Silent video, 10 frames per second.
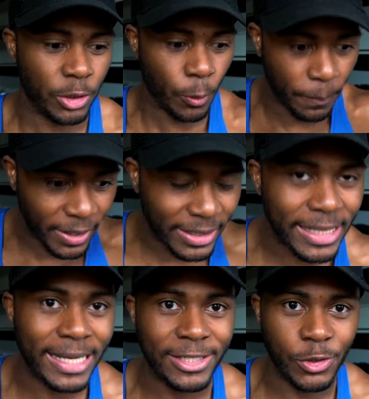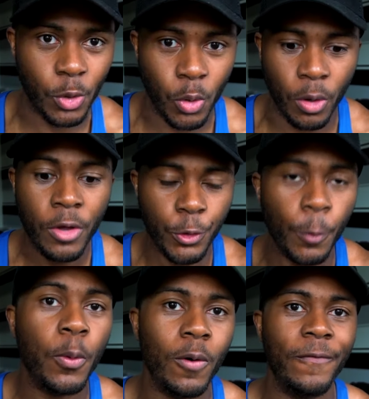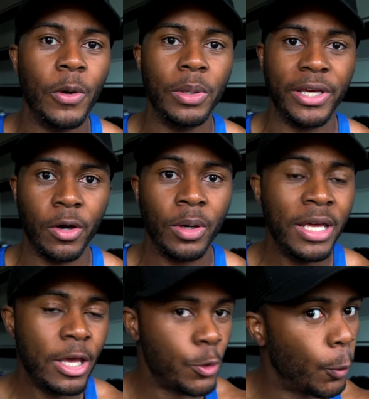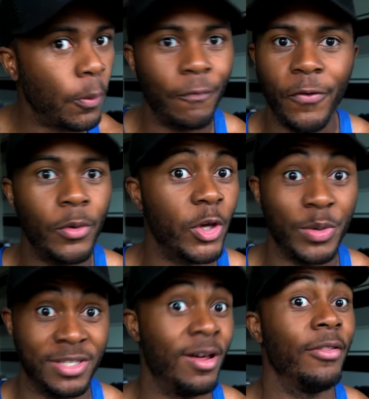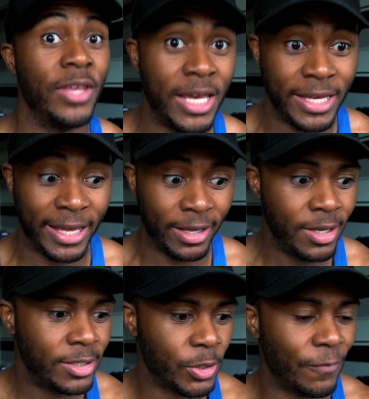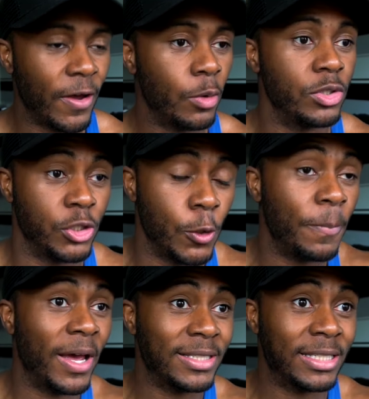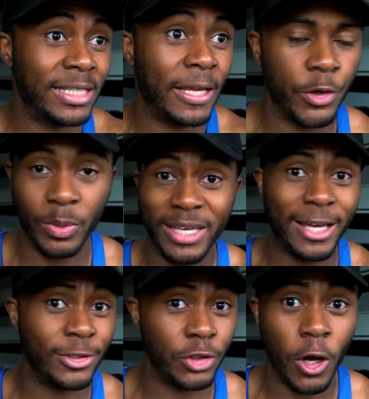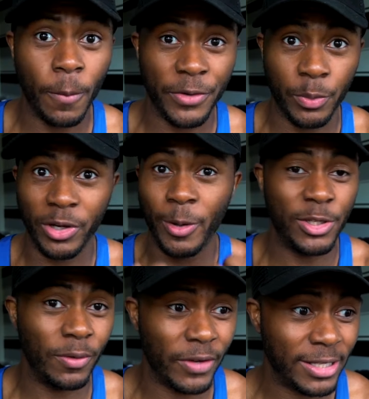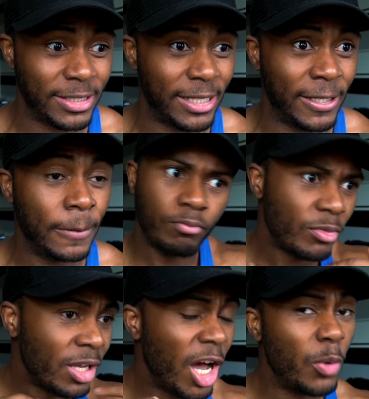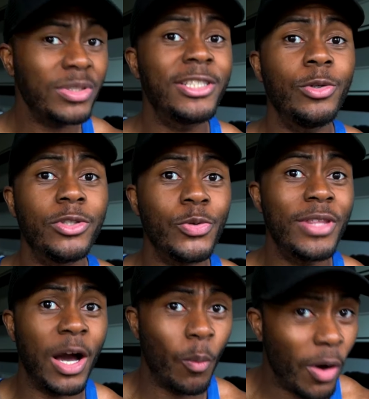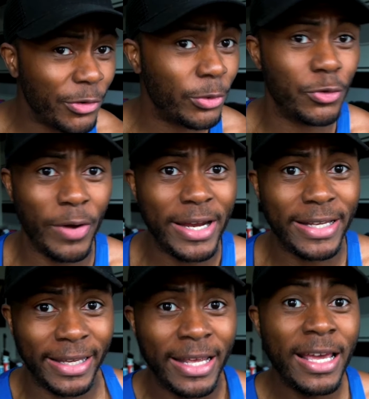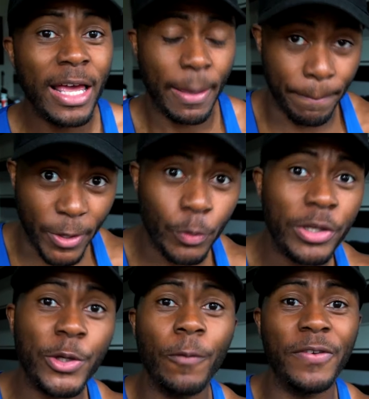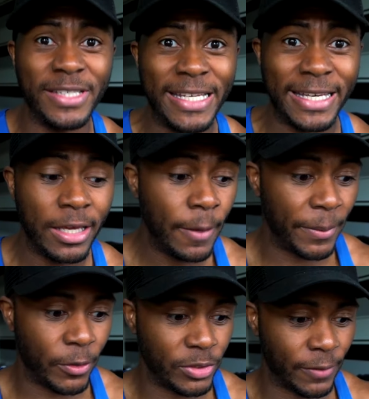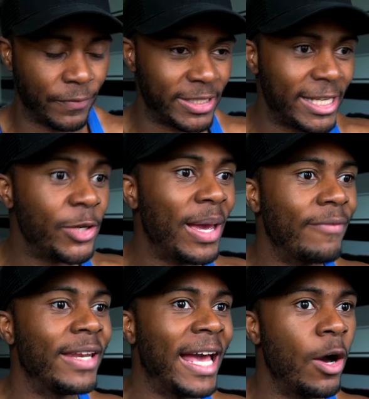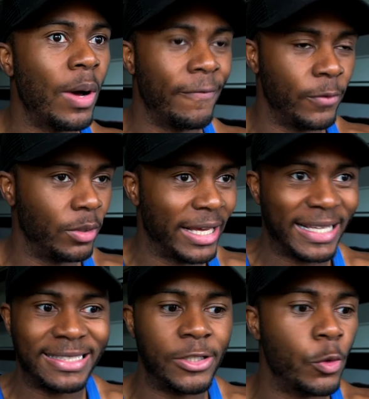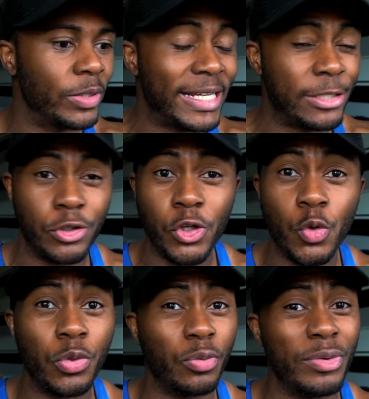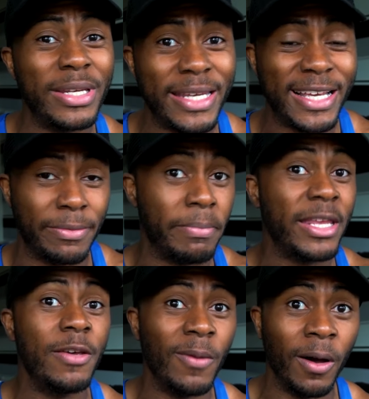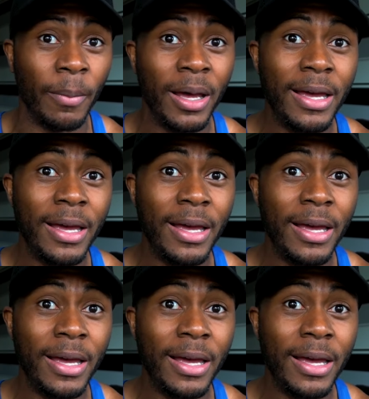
Your body is your, your portfolio. Your portfolio is not there yet. So if I was you personally, when get a job or you want to go to university, I would still do that while you're training, building your physique, because the physique you have now, I feel like still needs two, three years minimum